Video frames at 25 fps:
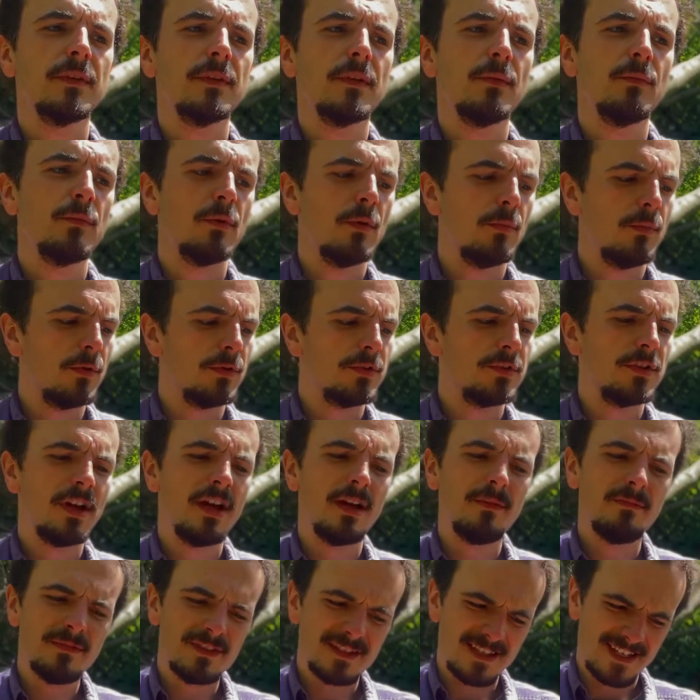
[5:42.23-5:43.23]
One more
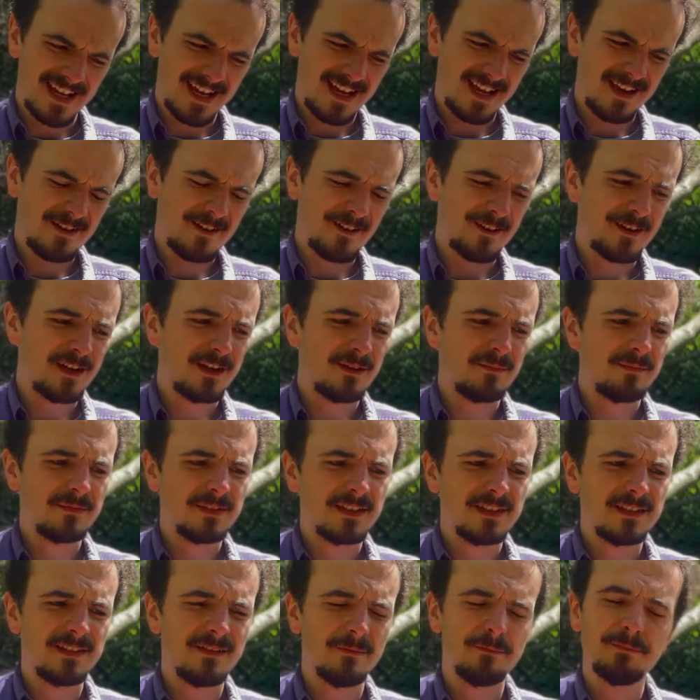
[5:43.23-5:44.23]
time. Down,
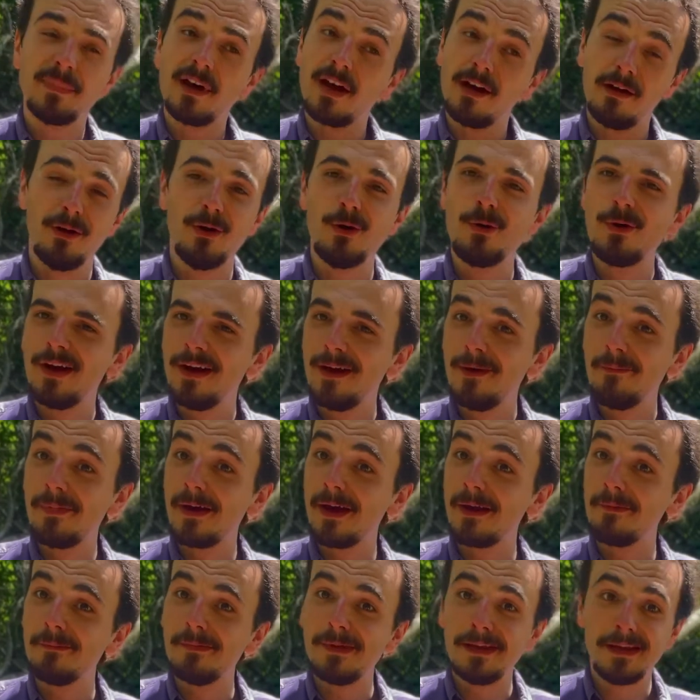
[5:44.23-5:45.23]
up,
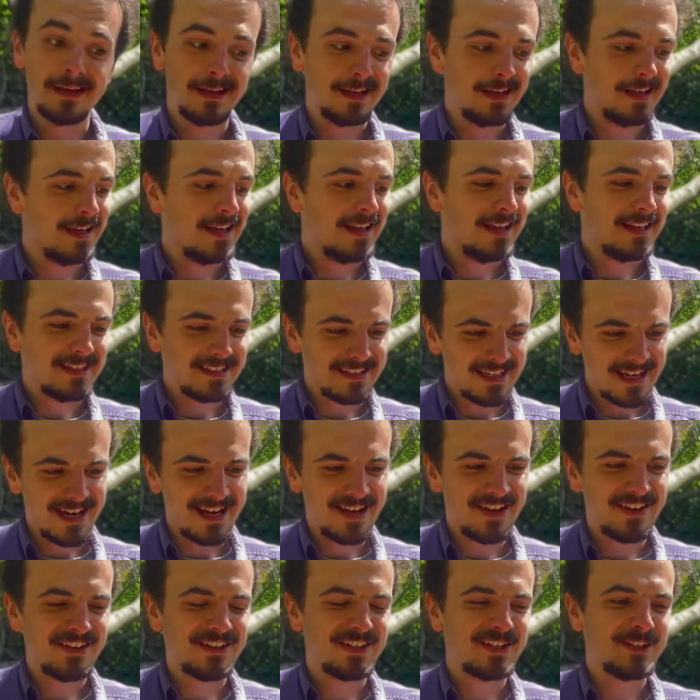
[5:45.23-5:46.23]
pardon me.
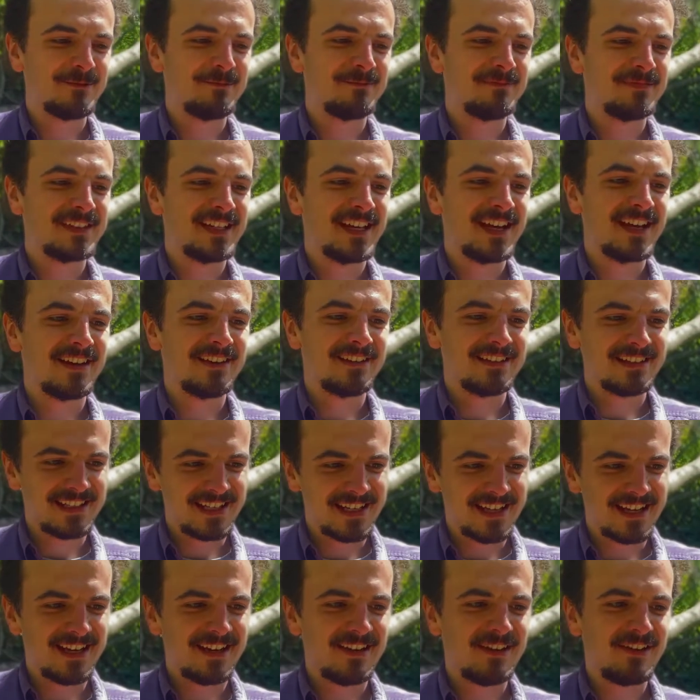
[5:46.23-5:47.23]
Down, up, down,
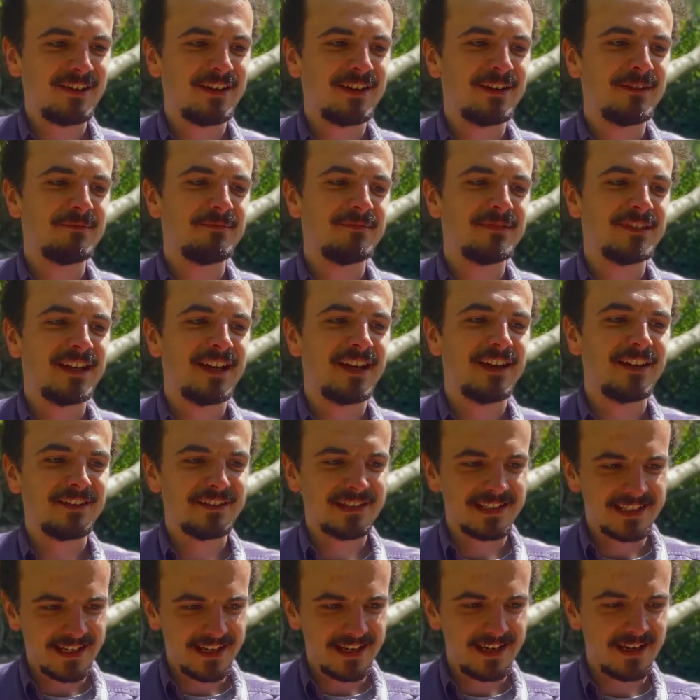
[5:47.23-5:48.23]
down, up,
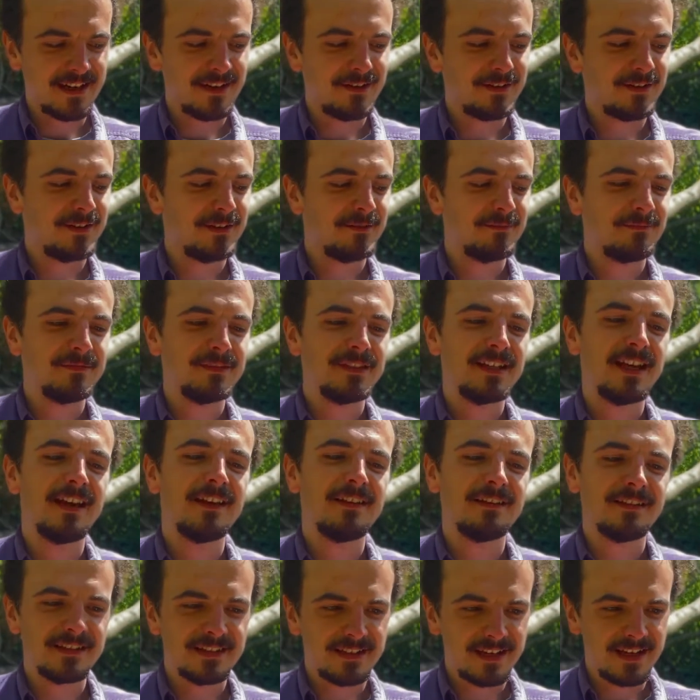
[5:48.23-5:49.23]
down, down, up,
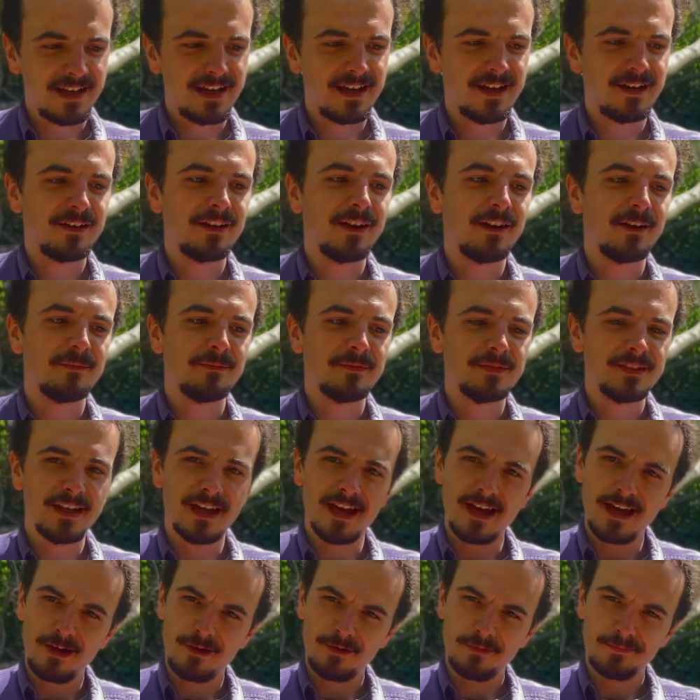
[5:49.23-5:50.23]
down, down, up,
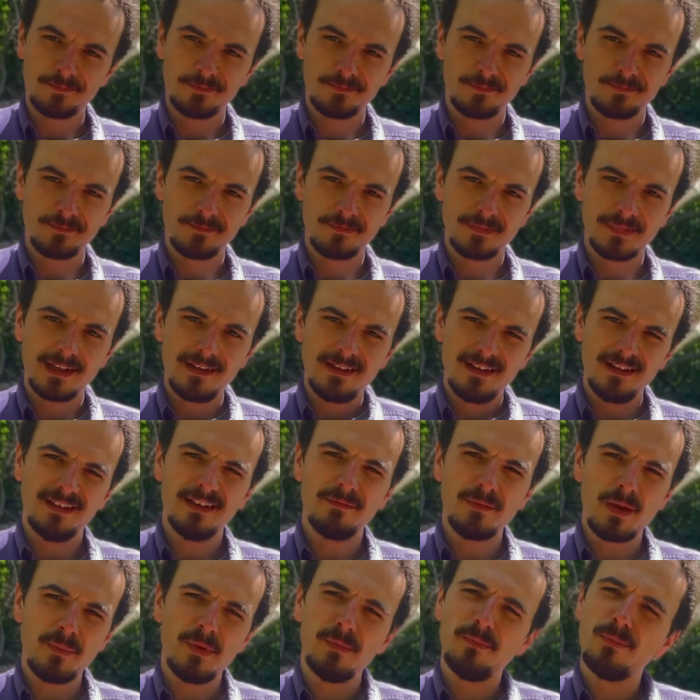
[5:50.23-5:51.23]
down.
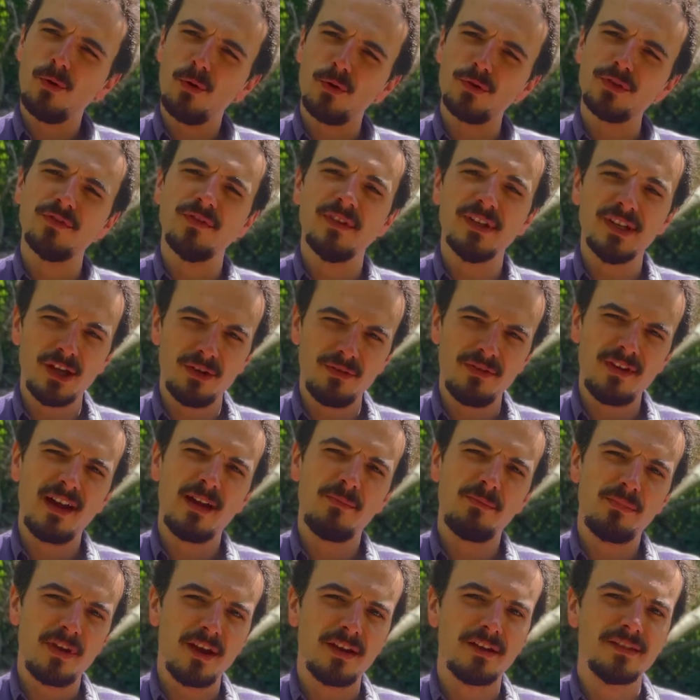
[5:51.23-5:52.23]
Can maybe pause the video there,
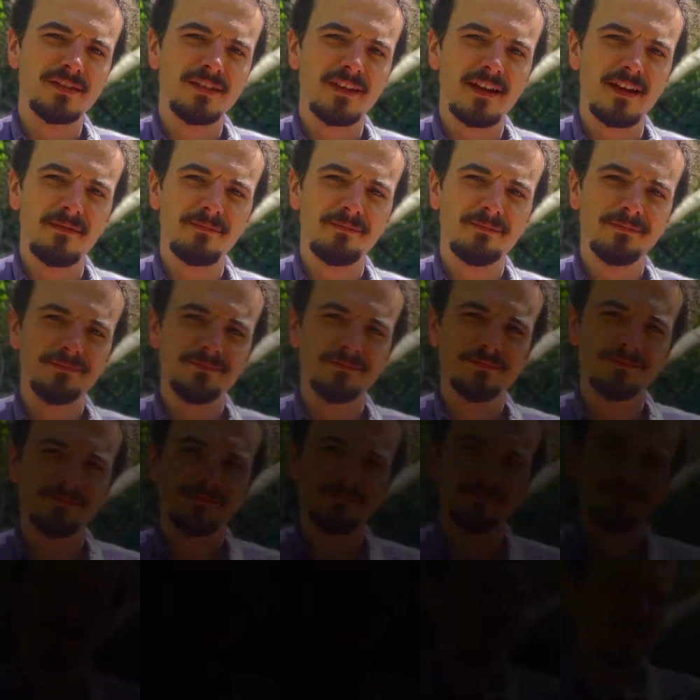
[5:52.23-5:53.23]
practice that.
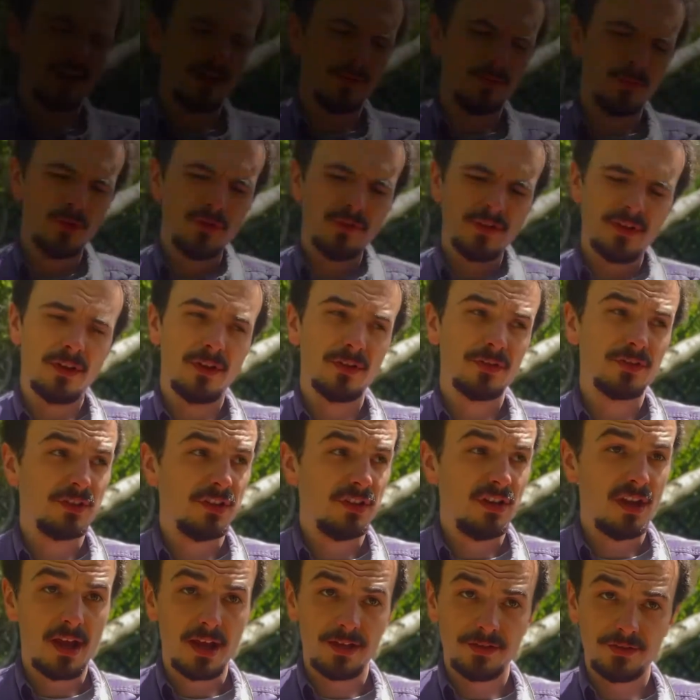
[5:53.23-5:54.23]
Okay, moving on to
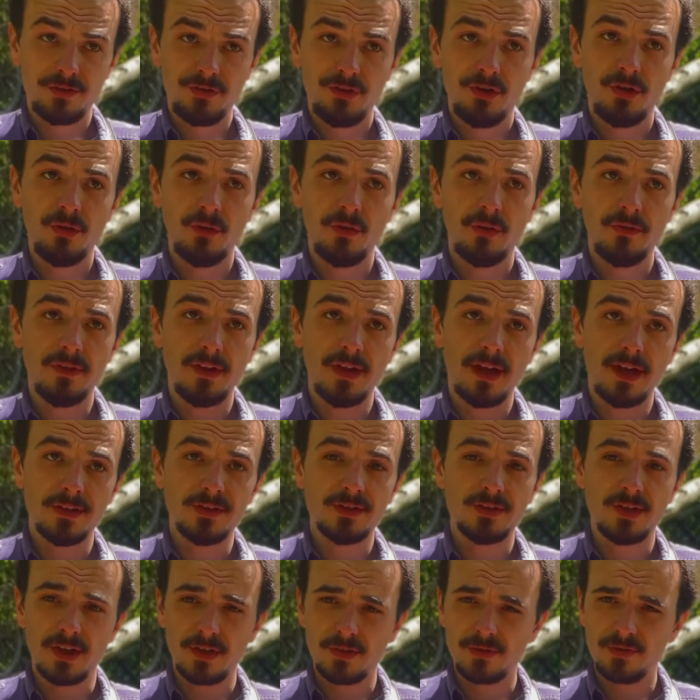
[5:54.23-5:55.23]
line 2 of the A
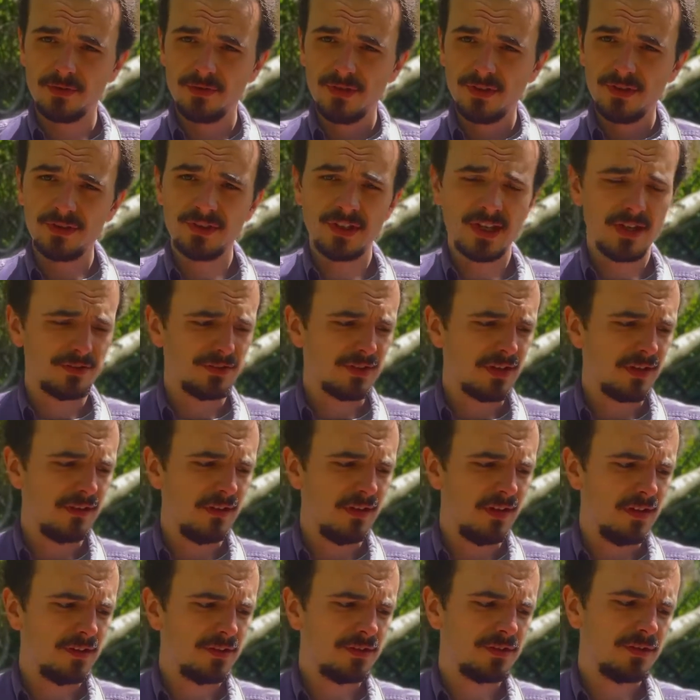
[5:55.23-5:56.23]
section. It sounds like
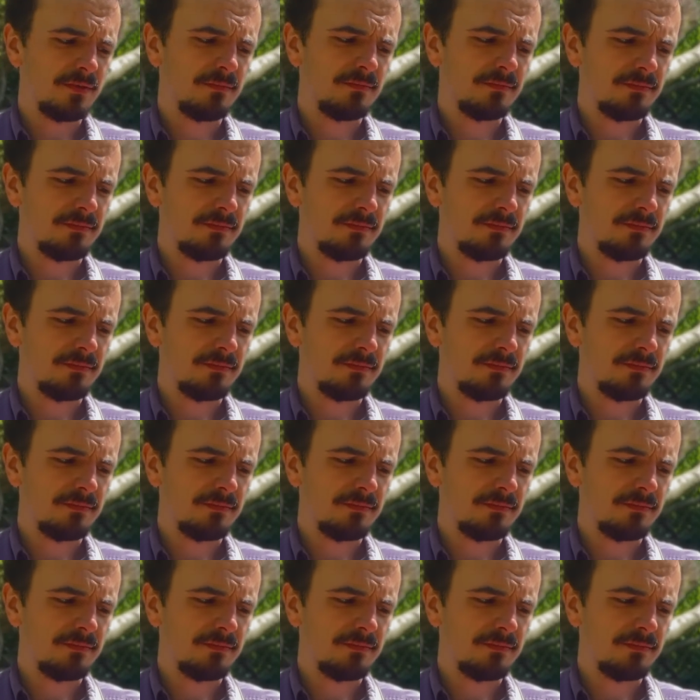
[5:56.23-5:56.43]
this.